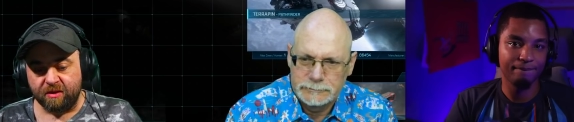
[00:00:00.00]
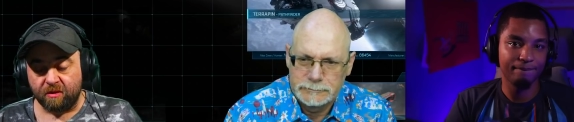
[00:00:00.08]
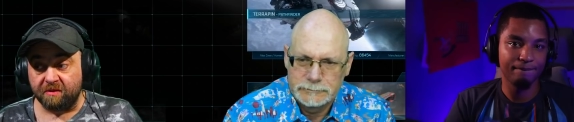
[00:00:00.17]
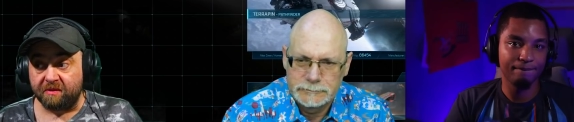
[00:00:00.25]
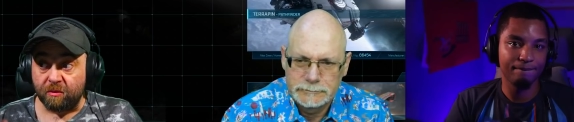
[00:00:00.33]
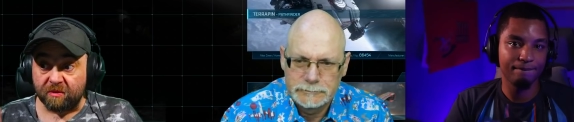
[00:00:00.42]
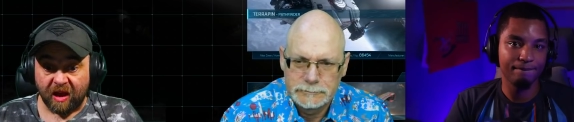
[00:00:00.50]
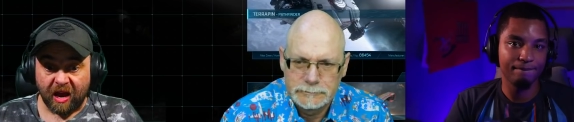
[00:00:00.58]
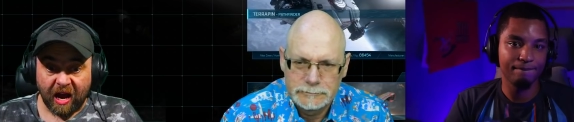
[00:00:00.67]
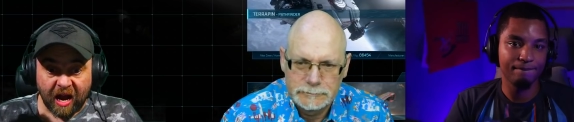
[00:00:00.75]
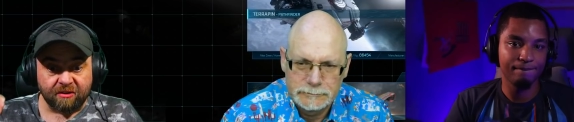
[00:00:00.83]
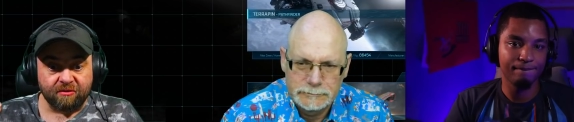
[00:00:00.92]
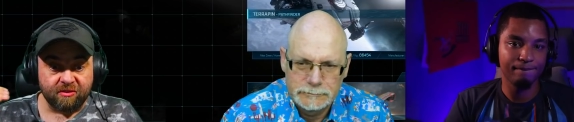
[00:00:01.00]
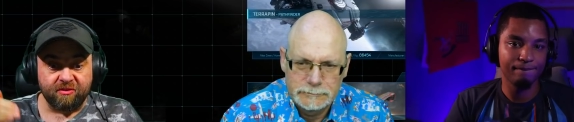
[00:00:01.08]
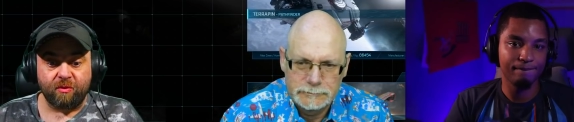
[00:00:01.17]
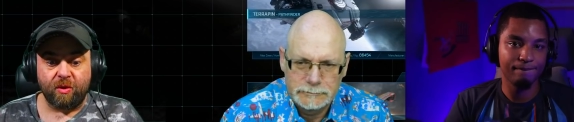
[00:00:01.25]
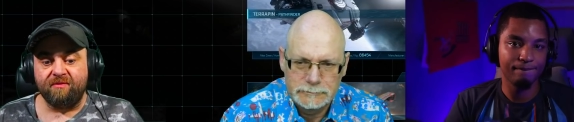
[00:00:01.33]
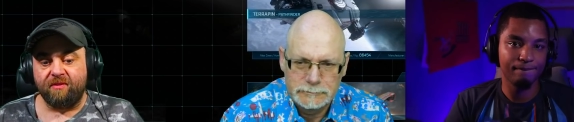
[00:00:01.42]
Speaker 1: It was hundred and twenty
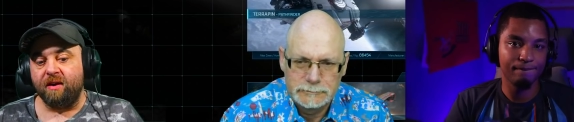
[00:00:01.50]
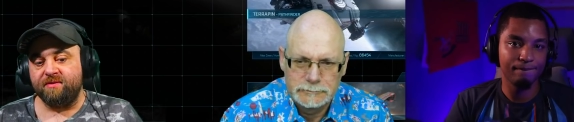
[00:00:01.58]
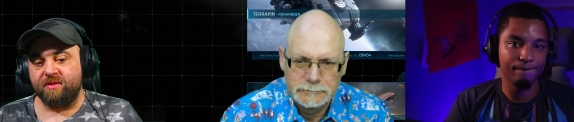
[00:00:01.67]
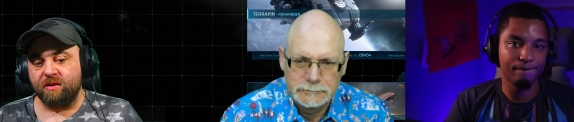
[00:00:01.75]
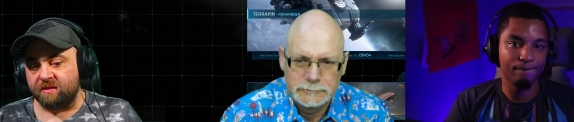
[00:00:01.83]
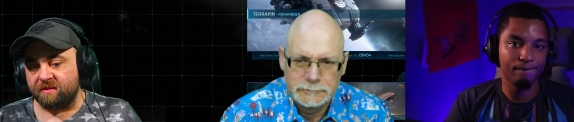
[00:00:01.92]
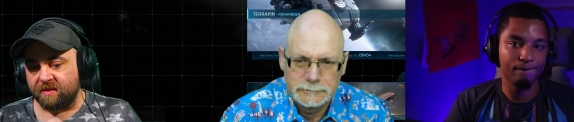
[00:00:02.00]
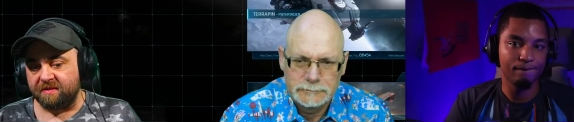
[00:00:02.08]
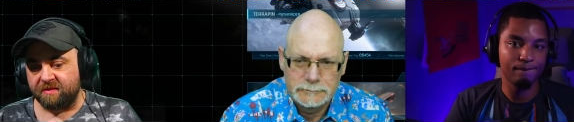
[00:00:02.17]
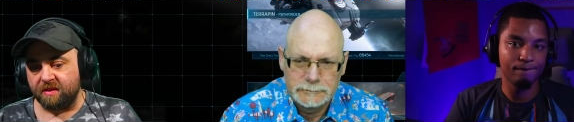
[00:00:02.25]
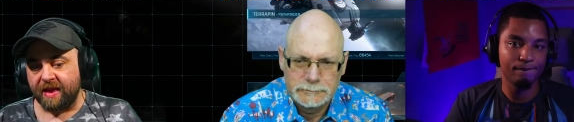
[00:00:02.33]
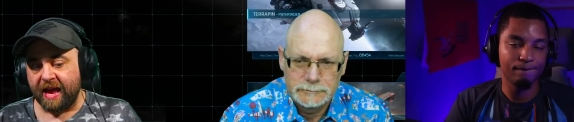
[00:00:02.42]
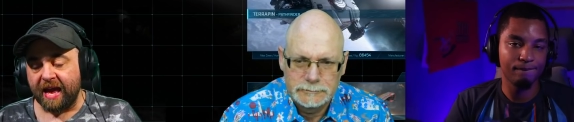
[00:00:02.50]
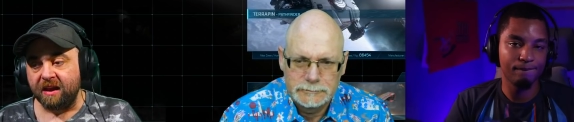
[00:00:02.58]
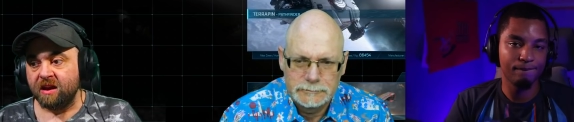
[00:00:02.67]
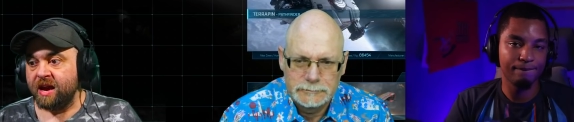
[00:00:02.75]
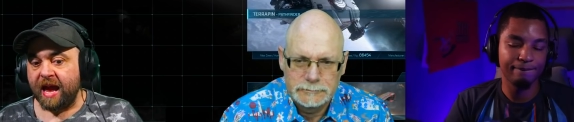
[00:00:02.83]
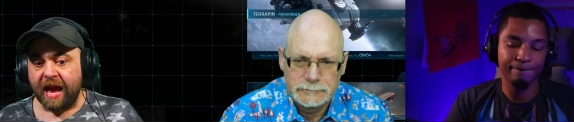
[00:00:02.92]
five dollars less than that,
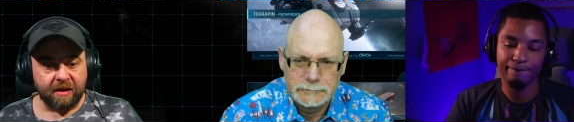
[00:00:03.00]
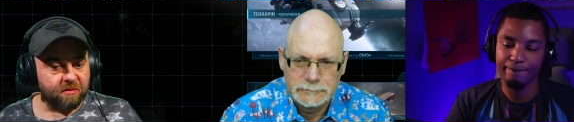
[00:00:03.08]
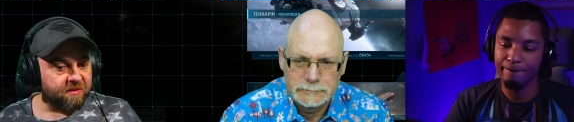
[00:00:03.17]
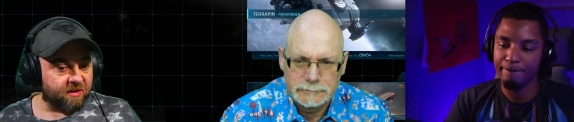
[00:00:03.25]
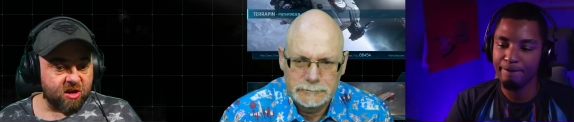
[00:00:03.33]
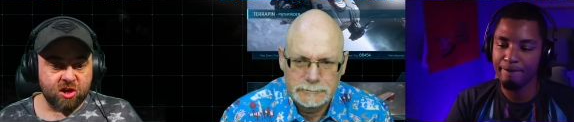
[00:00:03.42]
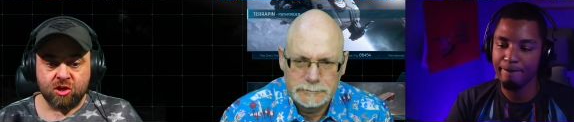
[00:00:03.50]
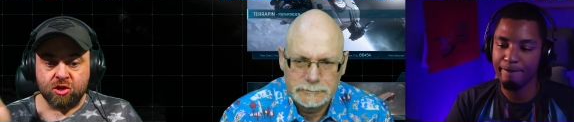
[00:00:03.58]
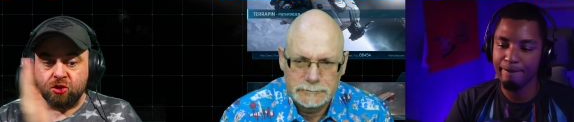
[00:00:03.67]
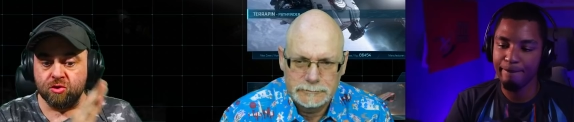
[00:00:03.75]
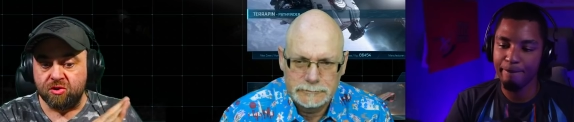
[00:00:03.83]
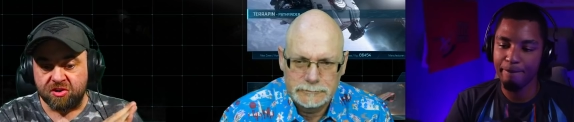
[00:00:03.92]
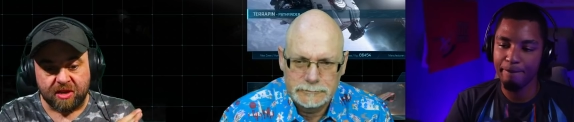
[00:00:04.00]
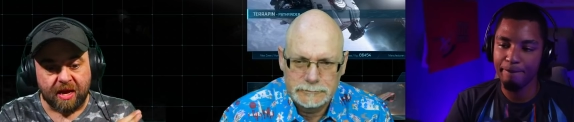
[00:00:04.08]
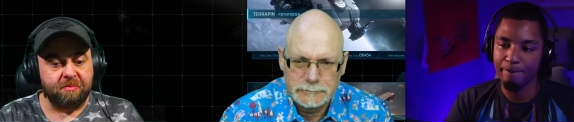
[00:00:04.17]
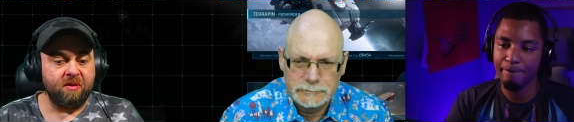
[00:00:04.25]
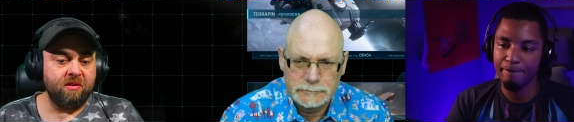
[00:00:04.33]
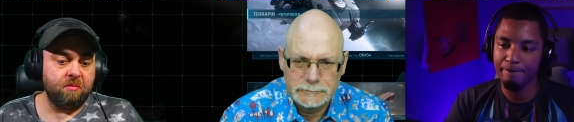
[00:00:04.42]
and it was a huge slap into
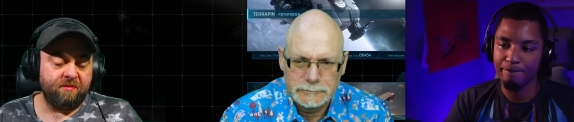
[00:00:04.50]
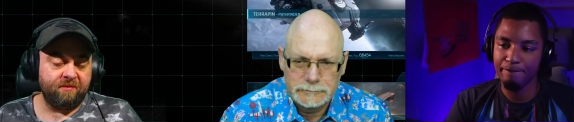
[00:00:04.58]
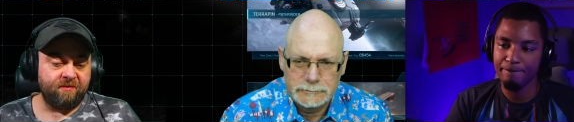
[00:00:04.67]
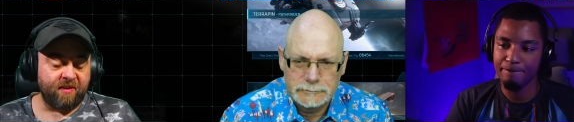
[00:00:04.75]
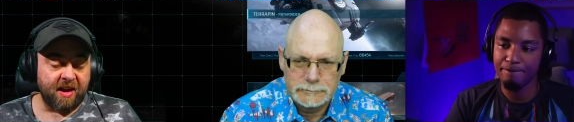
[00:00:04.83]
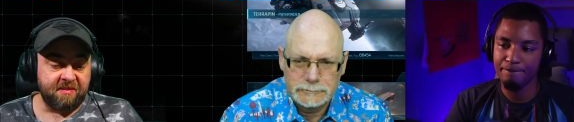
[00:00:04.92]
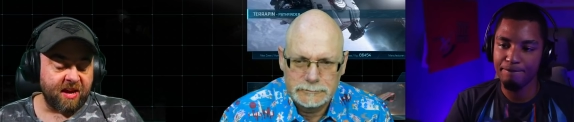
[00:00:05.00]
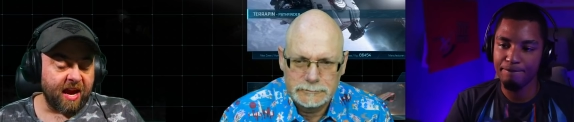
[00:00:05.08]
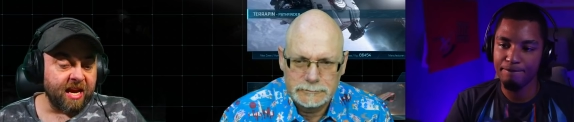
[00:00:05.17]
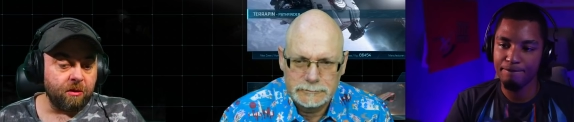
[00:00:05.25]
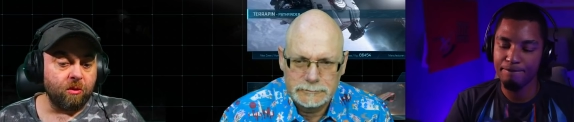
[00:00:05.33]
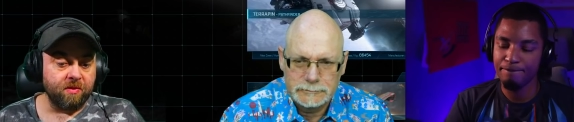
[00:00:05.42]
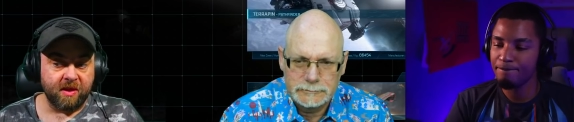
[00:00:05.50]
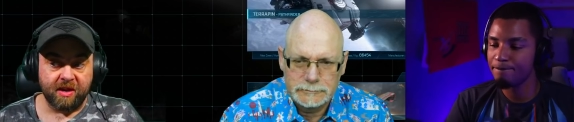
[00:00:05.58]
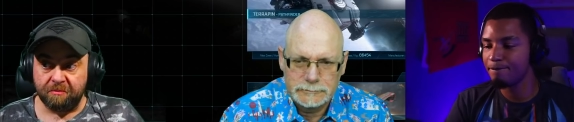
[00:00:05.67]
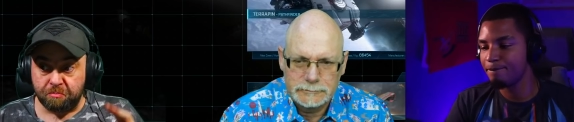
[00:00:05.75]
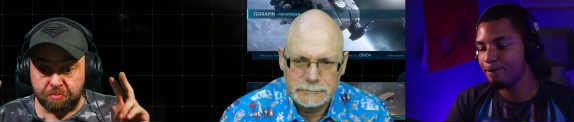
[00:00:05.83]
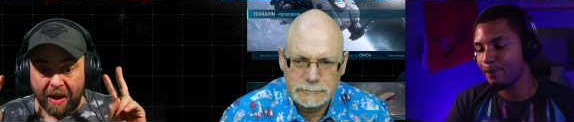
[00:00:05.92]
the face to anyone that had
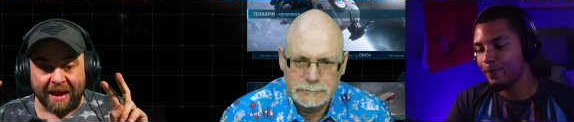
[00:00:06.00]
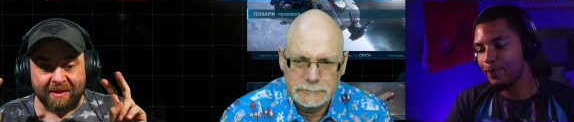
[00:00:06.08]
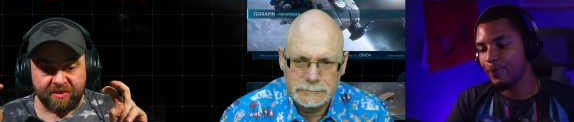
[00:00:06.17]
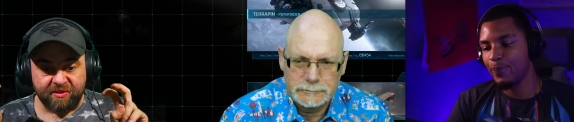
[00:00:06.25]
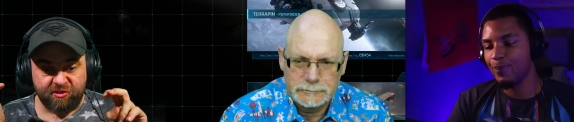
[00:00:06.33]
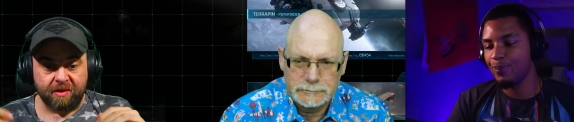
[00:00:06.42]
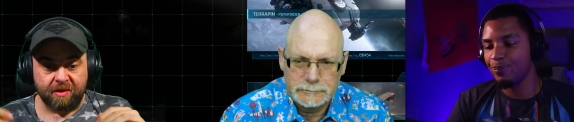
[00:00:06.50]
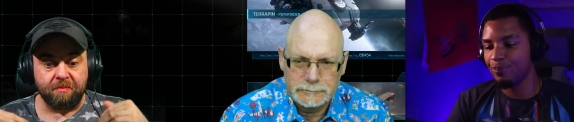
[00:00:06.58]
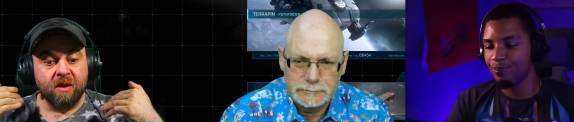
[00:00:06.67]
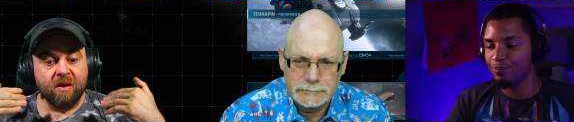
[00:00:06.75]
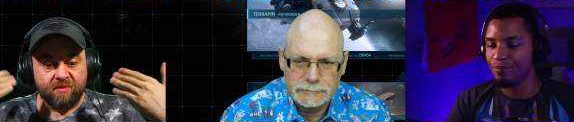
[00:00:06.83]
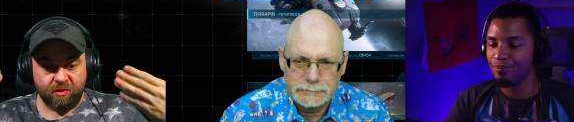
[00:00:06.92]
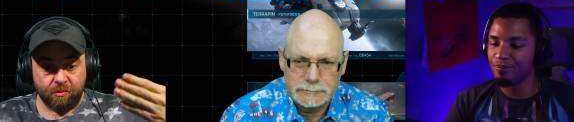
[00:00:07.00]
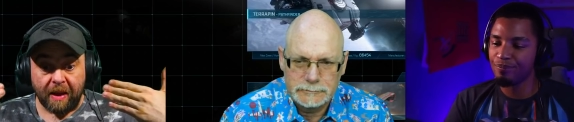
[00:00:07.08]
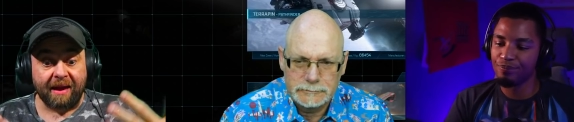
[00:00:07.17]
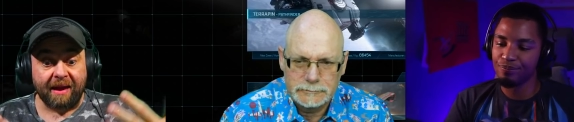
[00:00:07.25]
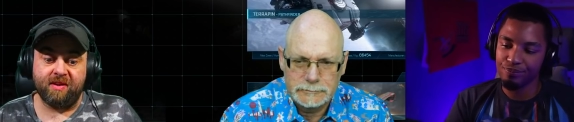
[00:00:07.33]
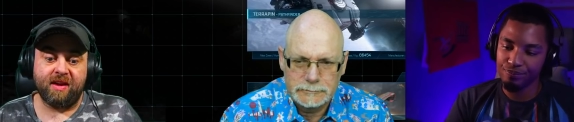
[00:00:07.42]
backed the ship to back the
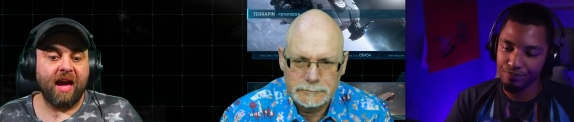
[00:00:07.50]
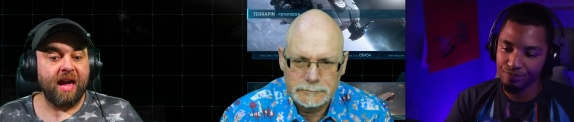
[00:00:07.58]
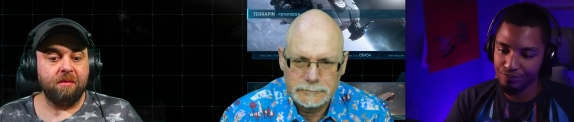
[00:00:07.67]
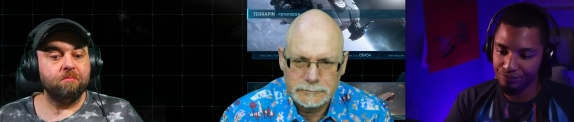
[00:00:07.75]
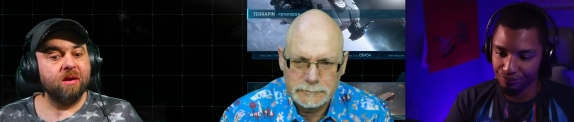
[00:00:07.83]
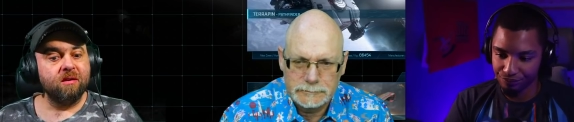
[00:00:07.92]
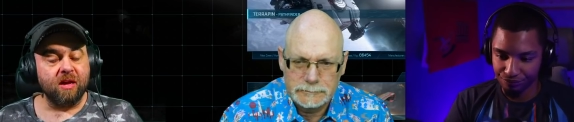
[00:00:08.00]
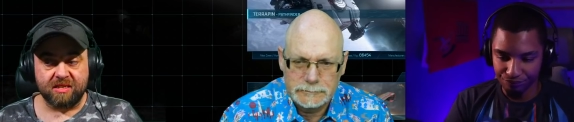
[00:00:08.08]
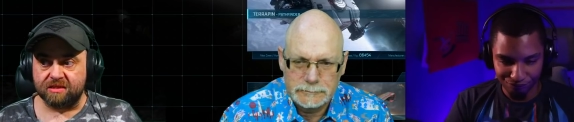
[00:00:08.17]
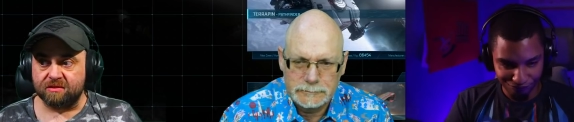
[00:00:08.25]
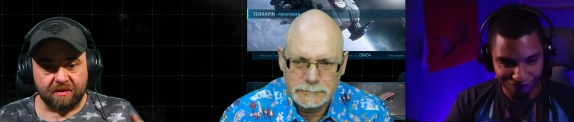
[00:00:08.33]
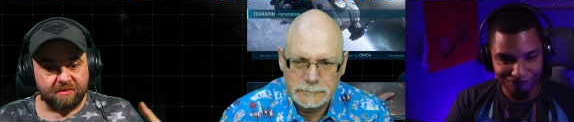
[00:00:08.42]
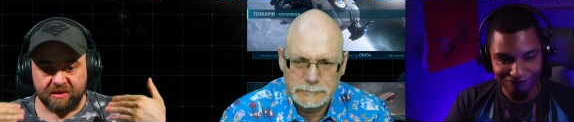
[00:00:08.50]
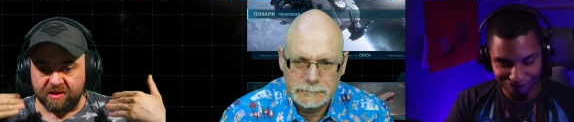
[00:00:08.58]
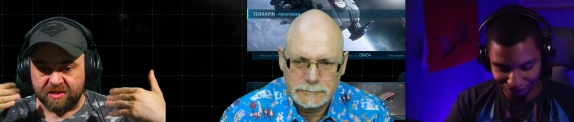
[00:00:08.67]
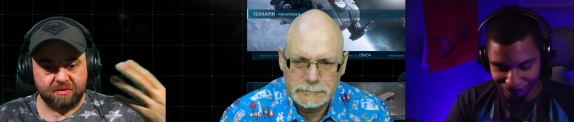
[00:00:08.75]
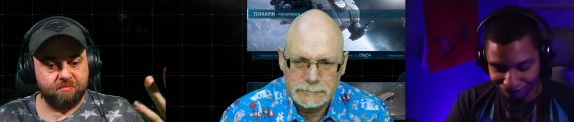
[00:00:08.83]
game. It's just like they're just